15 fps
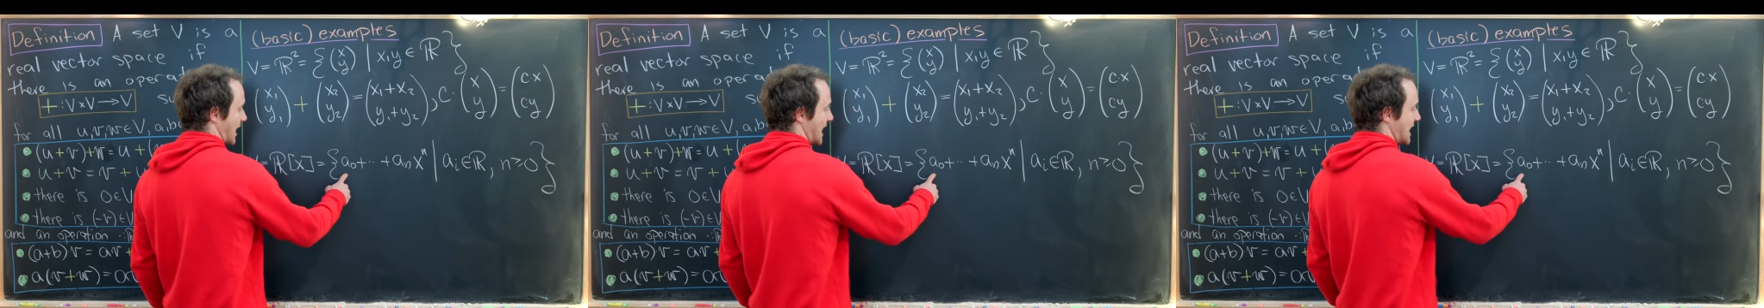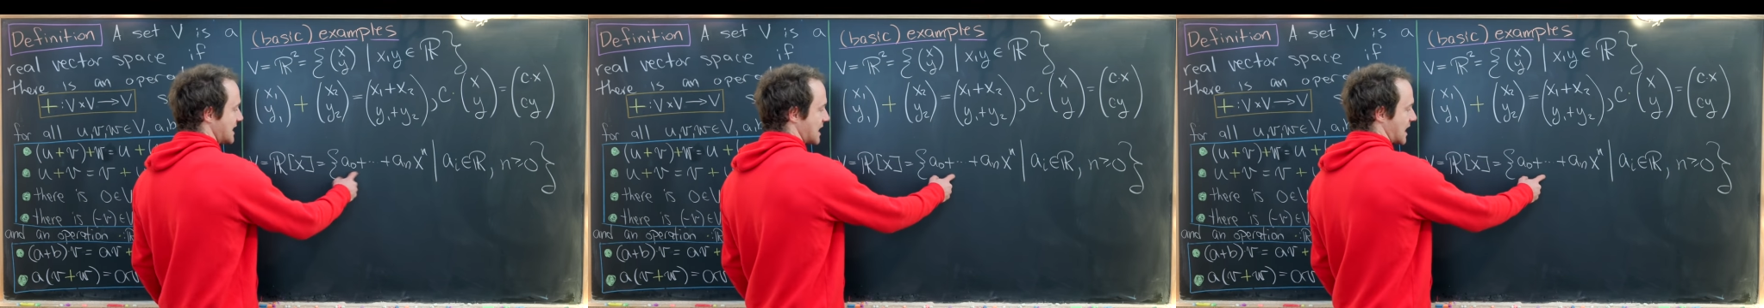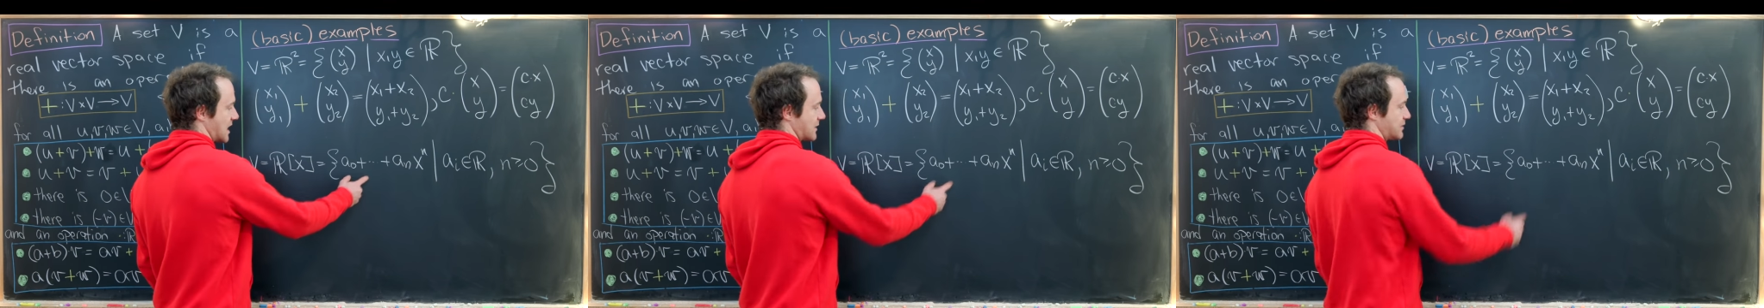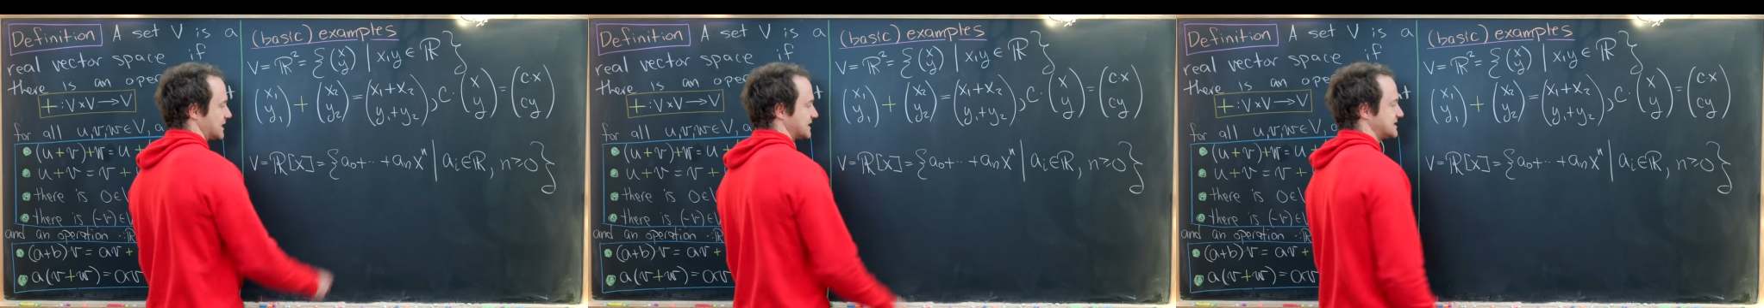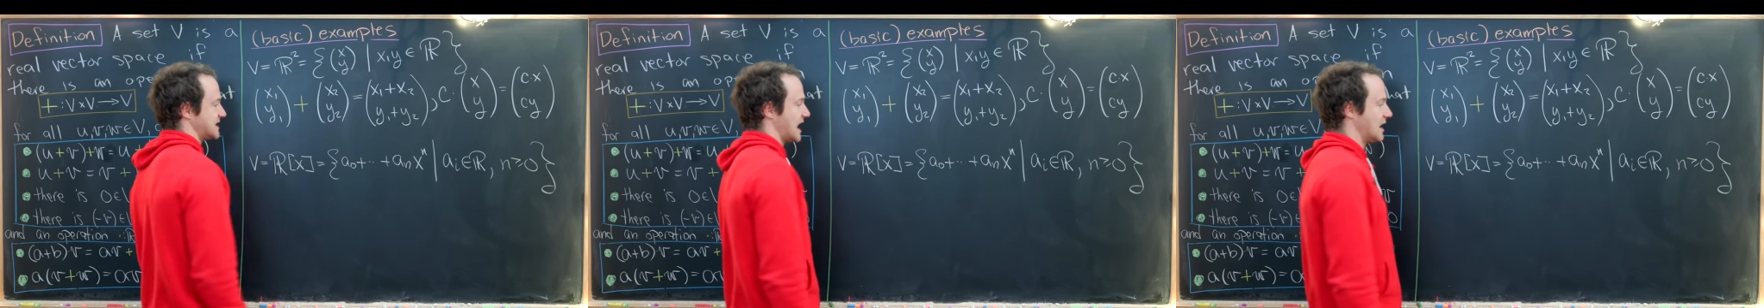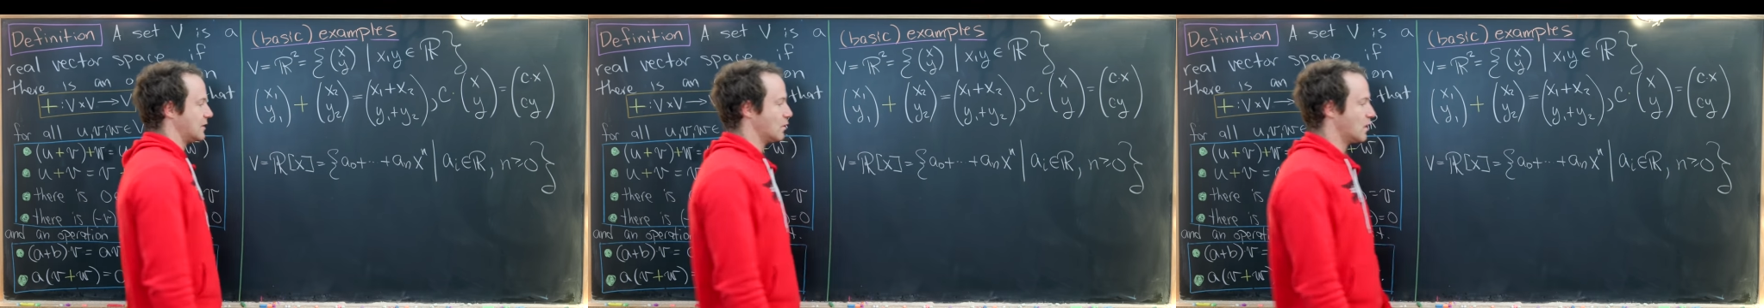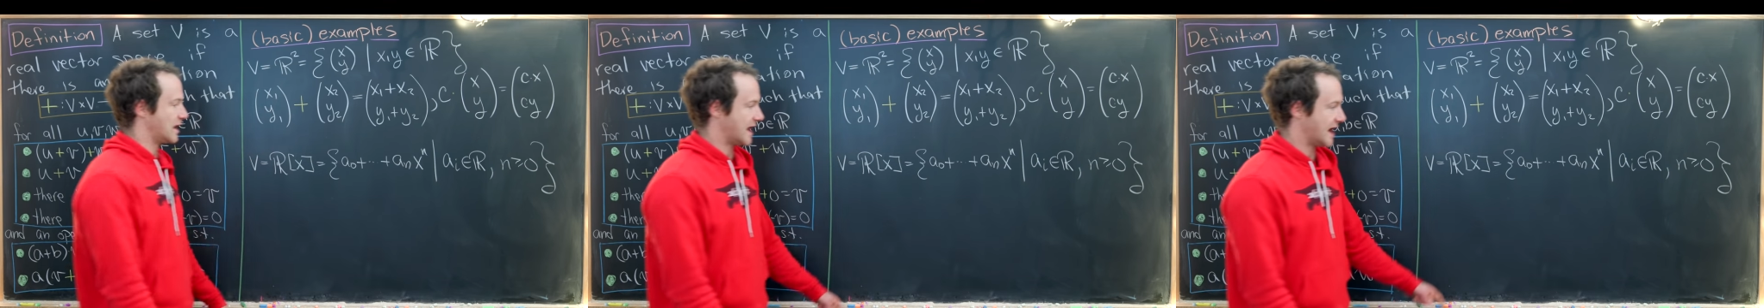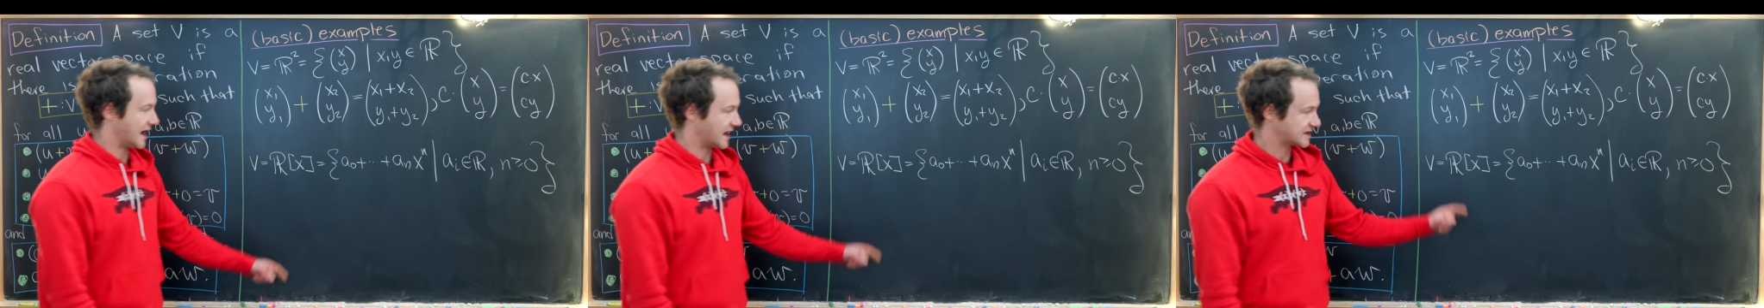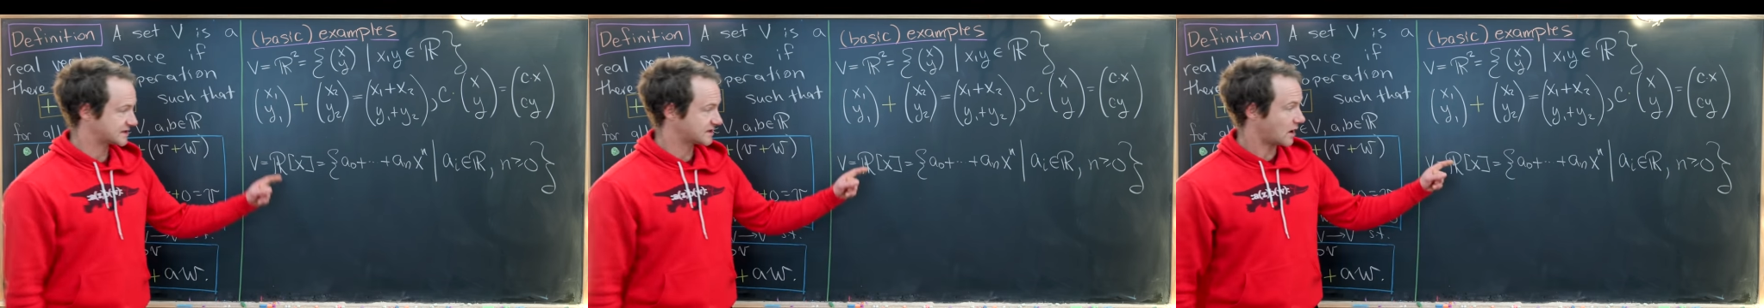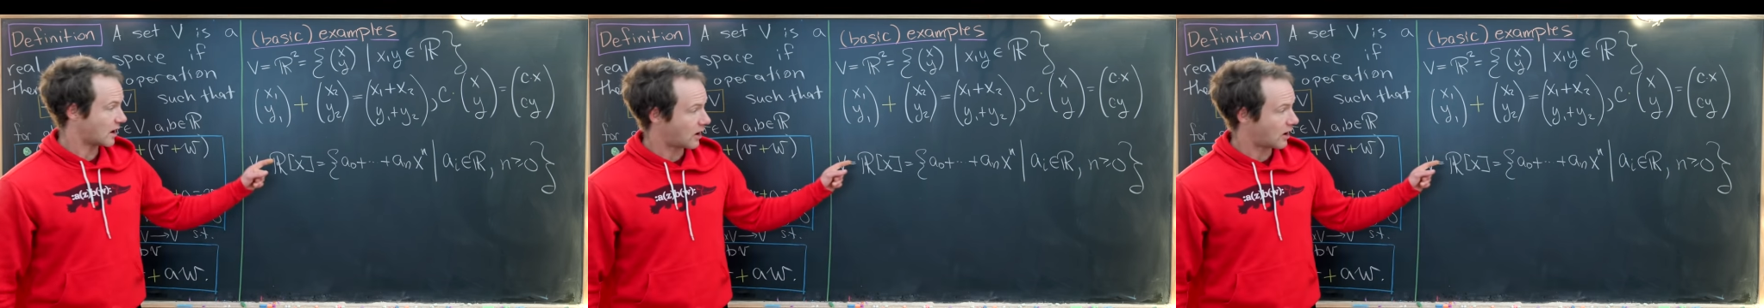a naught plus a1x